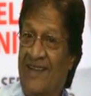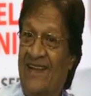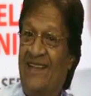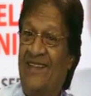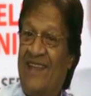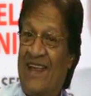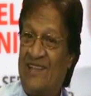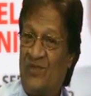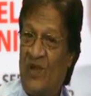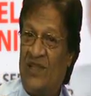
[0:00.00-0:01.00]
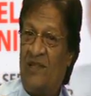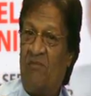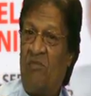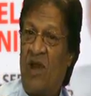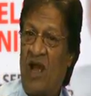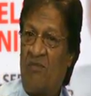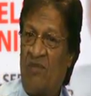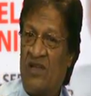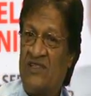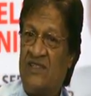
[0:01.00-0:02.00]
And that's when the
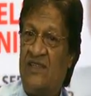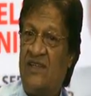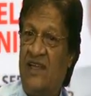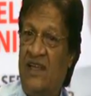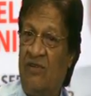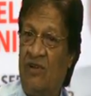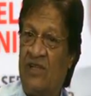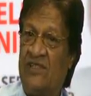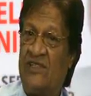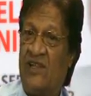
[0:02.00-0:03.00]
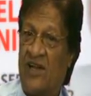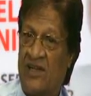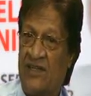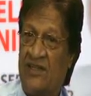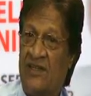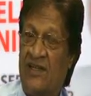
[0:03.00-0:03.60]
blockbuster era started.